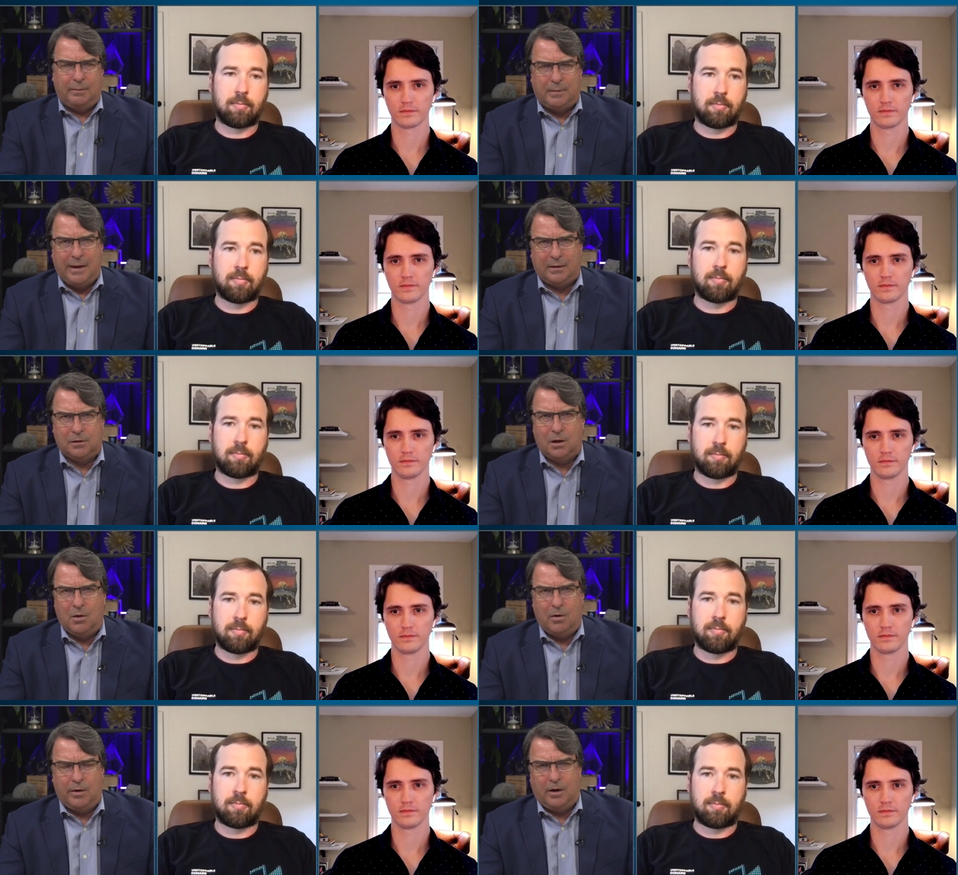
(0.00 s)
Speaker 1: Michael,
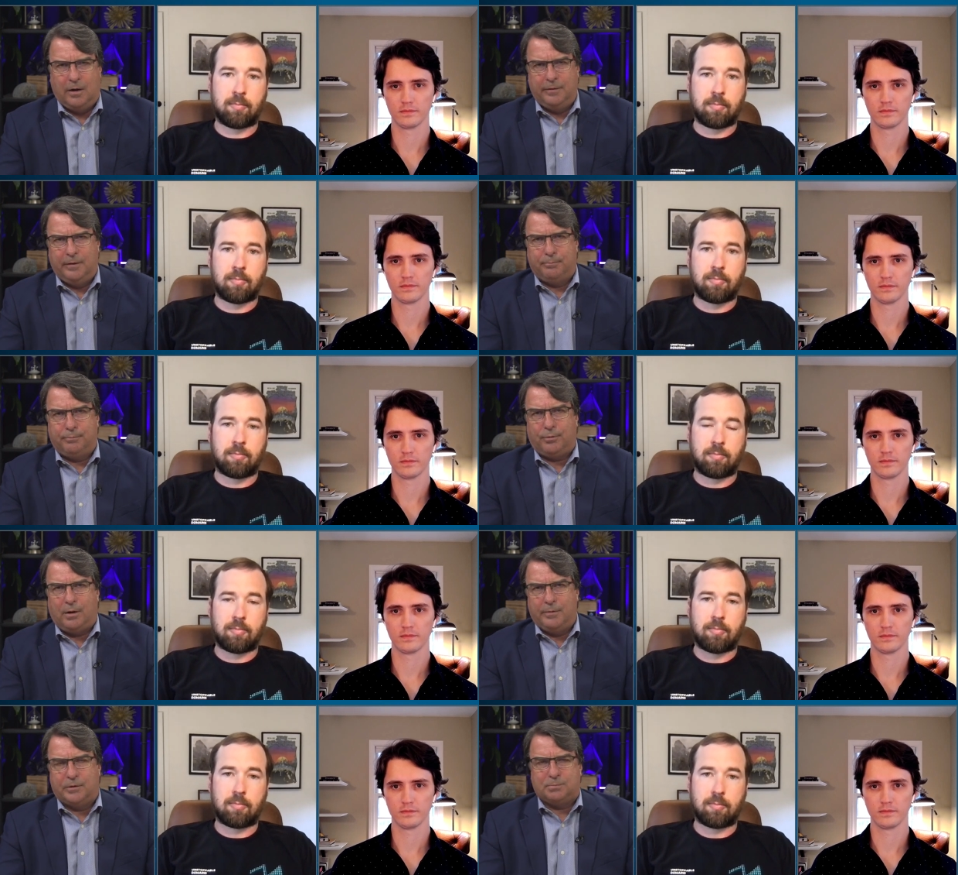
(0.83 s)
going on the
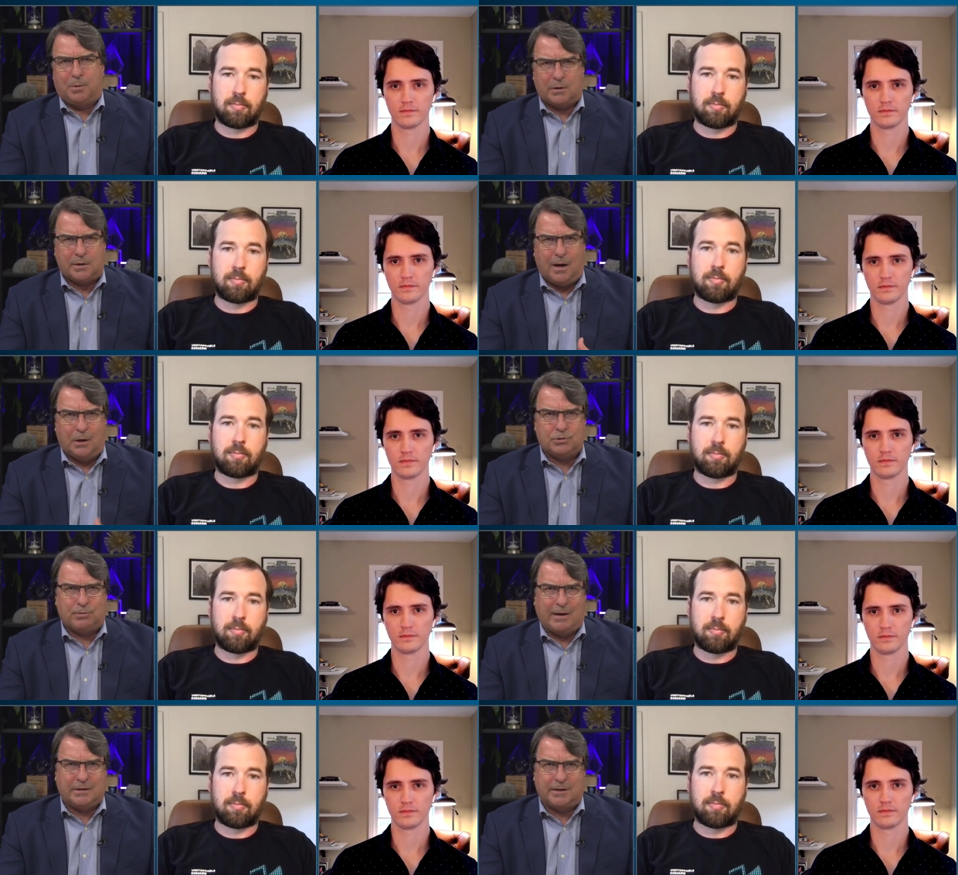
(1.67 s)
on the smart
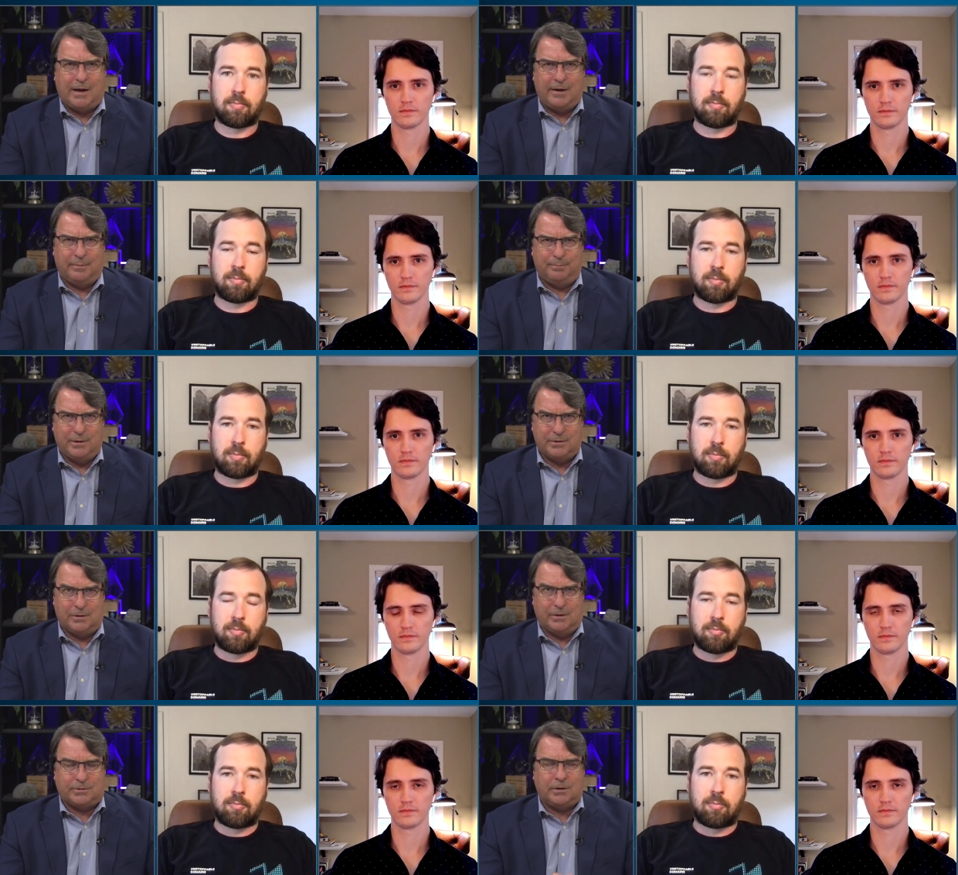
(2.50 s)
contract side of the
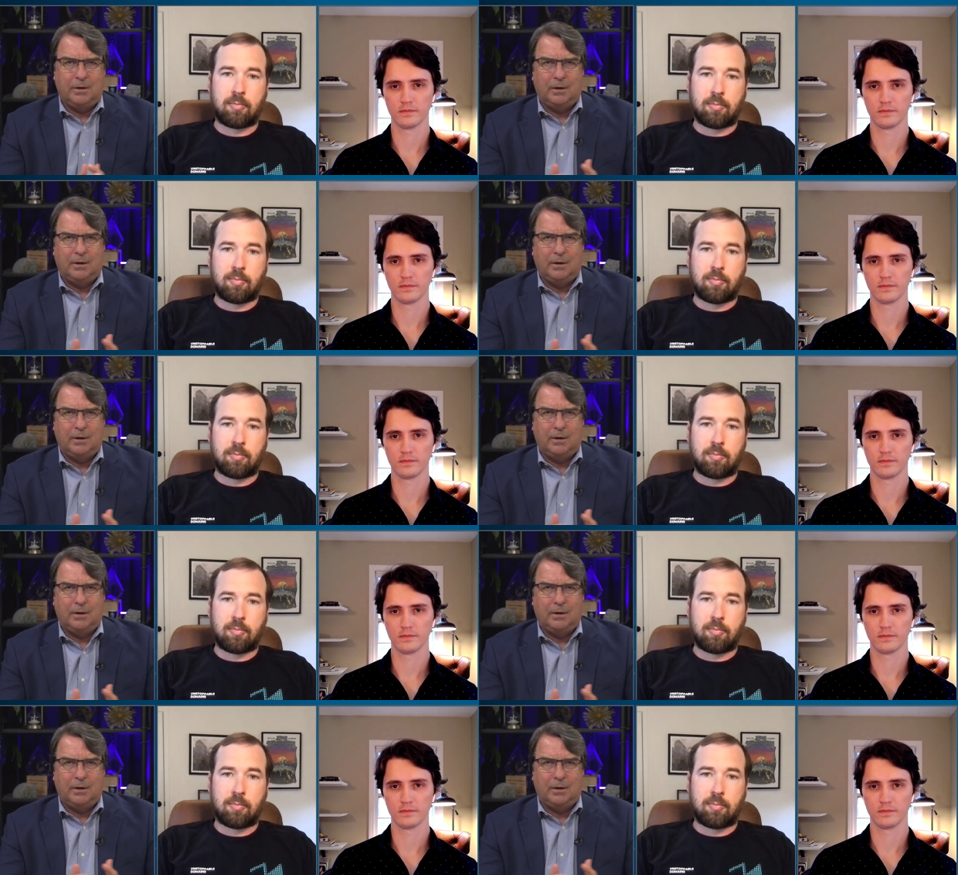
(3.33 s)
business?